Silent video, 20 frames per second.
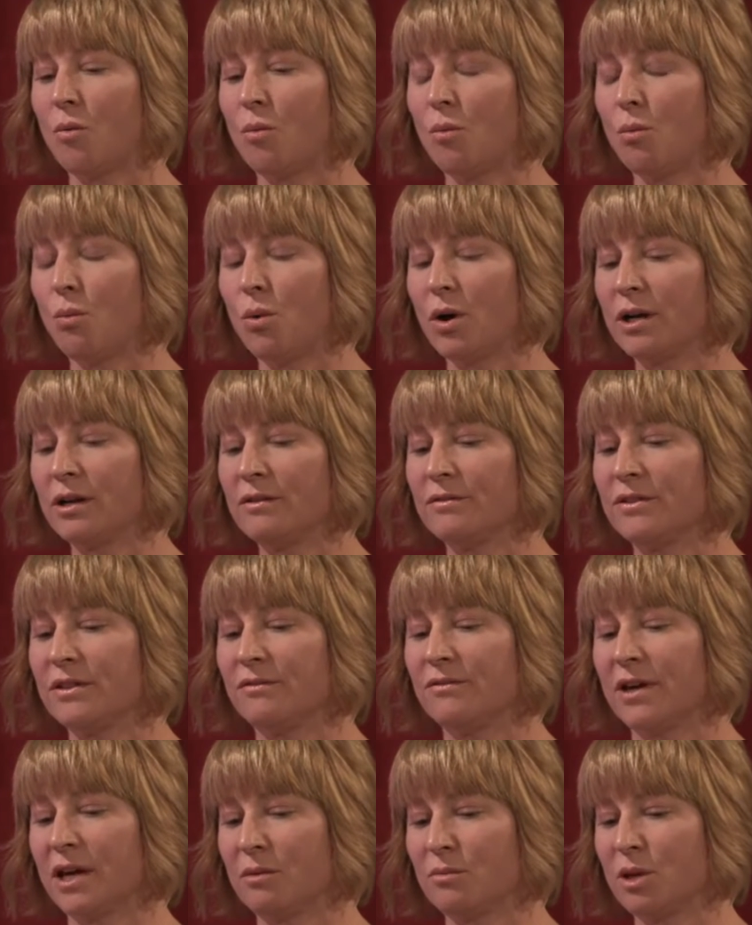one of the
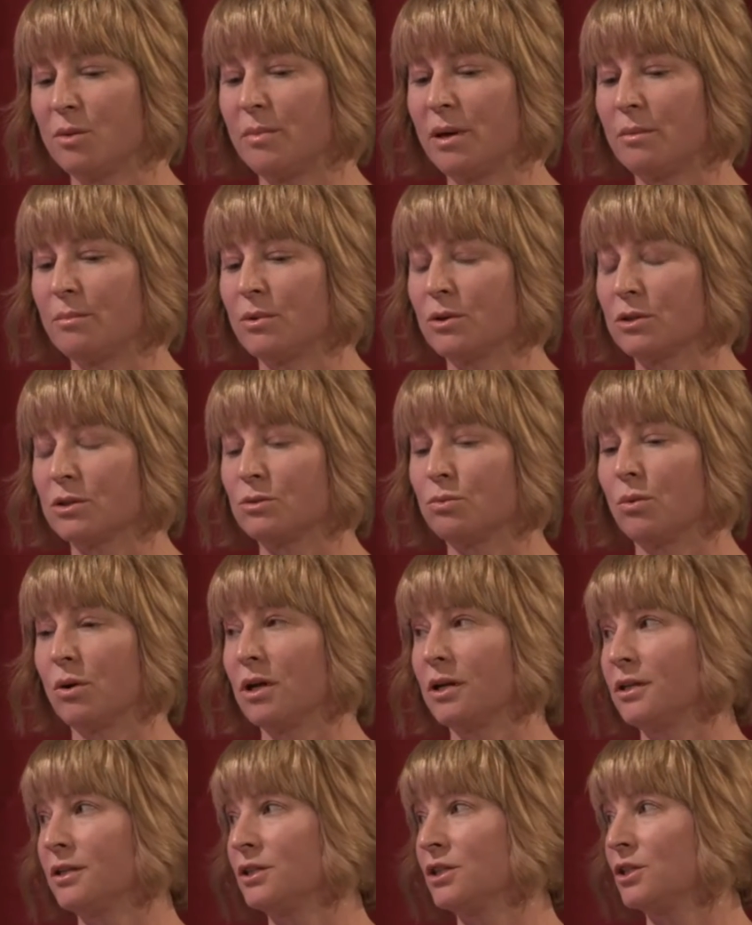family members
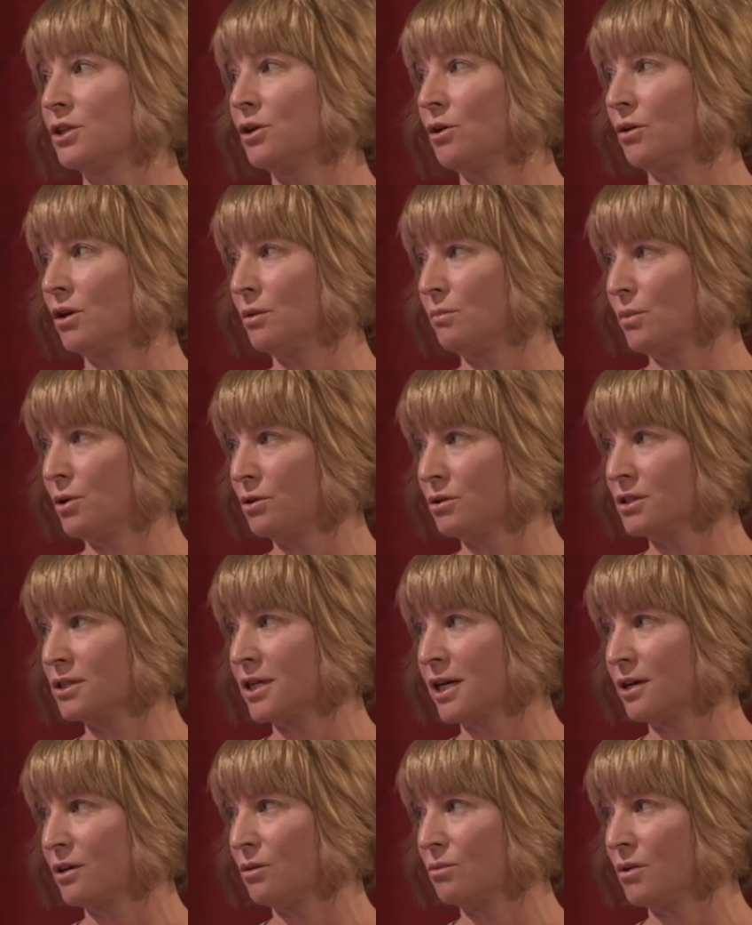wanted to go on a
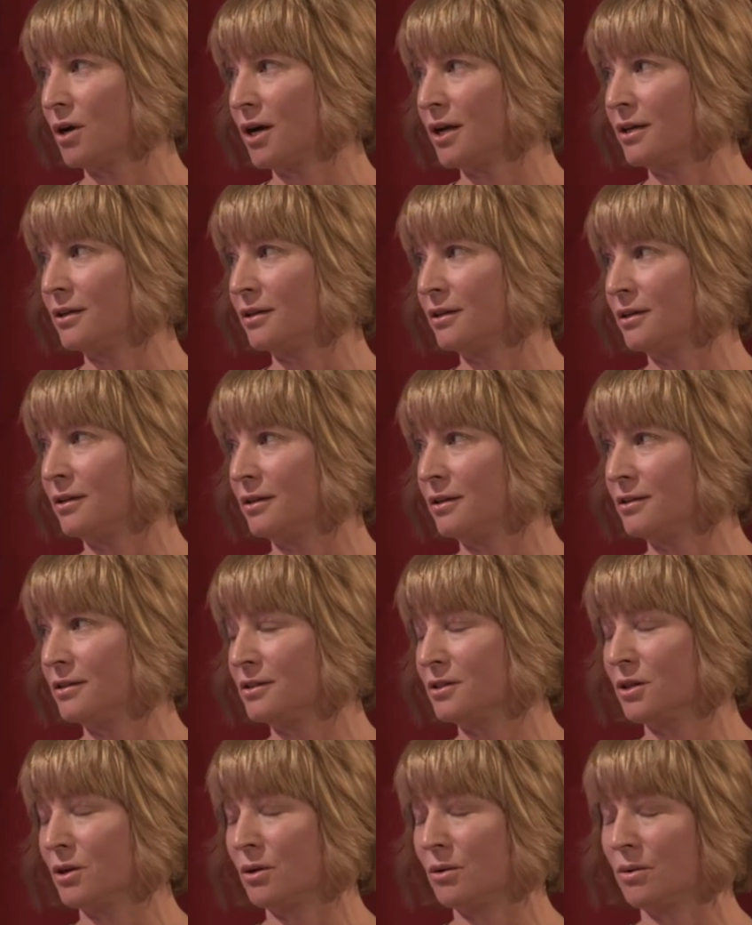motorcycle ride, and
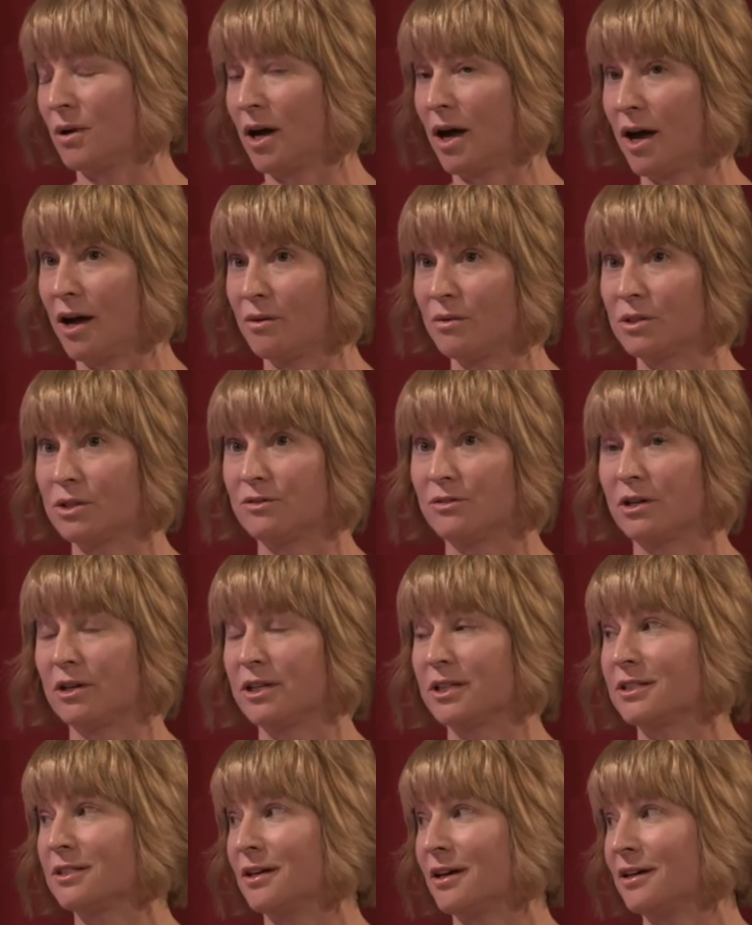so I was very
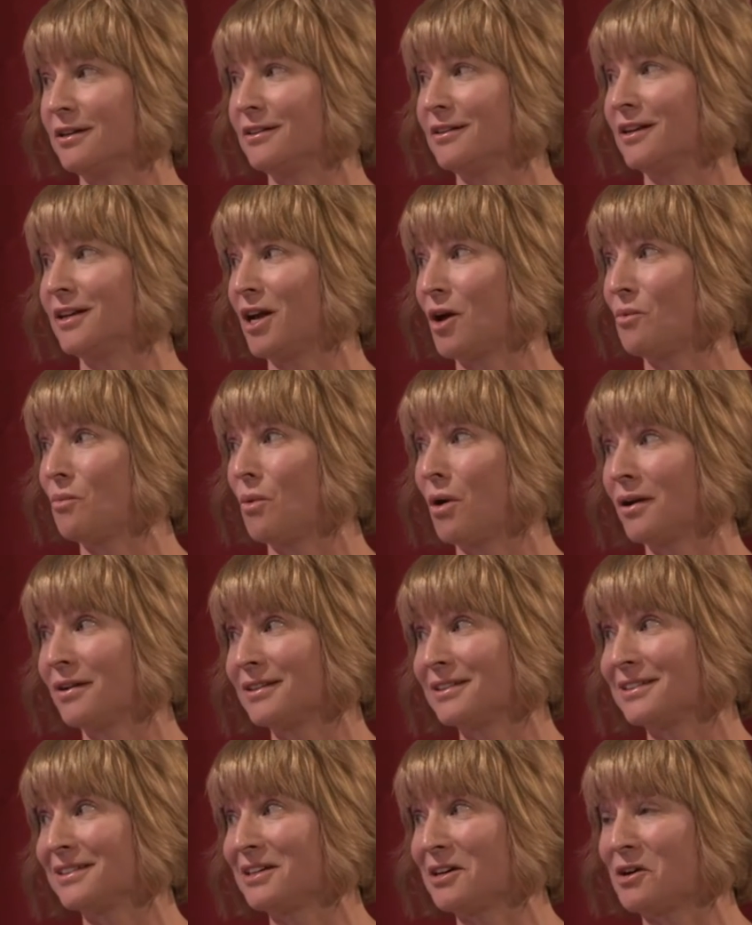excited and I wanted
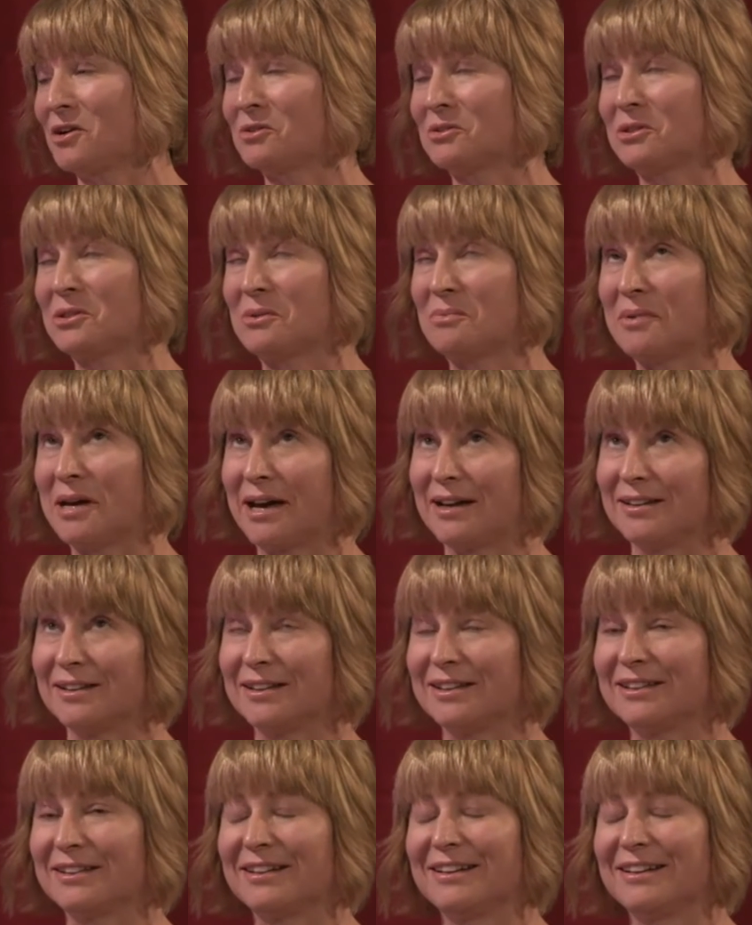to go so
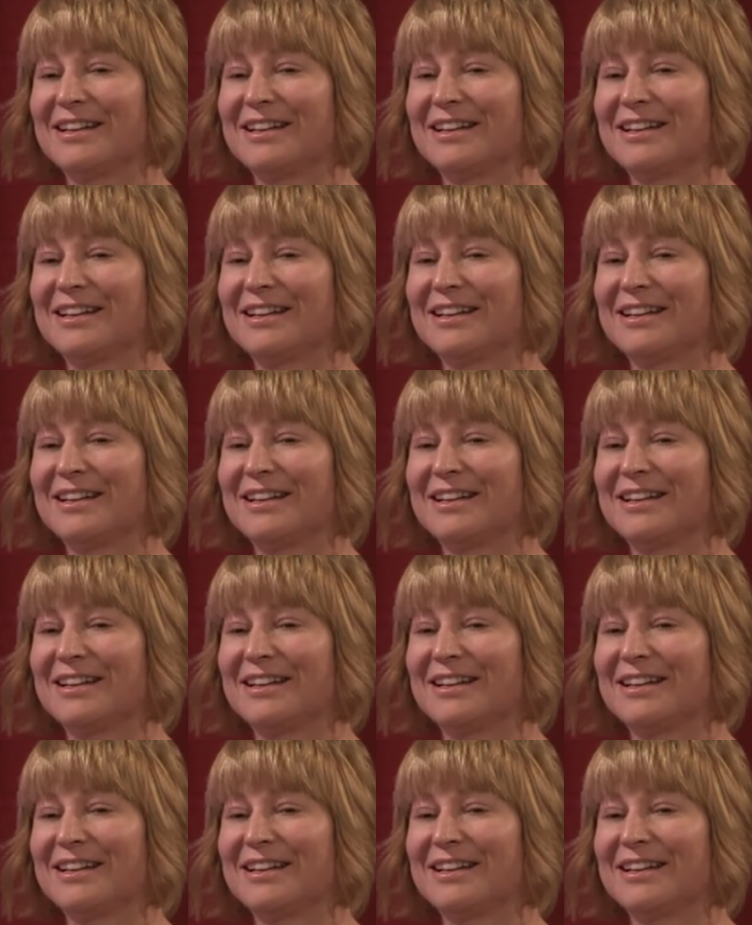badly.